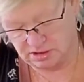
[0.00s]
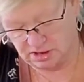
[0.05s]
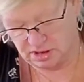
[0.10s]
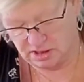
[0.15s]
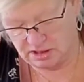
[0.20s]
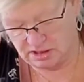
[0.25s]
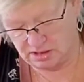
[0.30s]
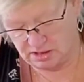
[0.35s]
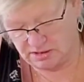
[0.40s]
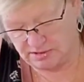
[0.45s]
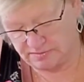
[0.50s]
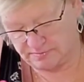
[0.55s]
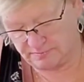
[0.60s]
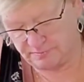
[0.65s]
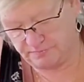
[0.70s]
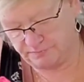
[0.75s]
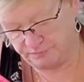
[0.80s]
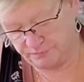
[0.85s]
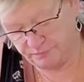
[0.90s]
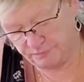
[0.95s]

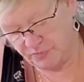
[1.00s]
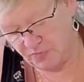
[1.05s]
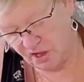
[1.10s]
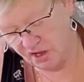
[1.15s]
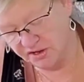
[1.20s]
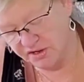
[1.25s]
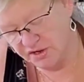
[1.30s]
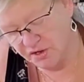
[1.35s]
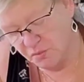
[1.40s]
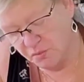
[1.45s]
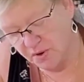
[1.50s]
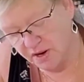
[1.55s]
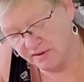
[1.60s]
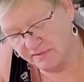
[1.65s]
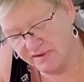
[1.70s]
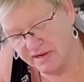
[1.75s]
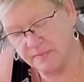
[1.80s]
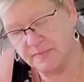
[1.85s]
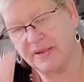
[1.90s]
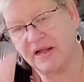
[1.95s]
Um, I'm not going to
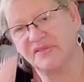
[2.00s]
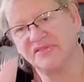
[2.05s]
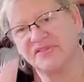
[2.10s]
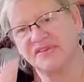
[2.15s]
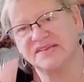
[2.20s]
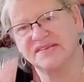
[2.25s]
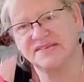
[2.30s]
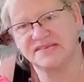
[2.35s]
worry about the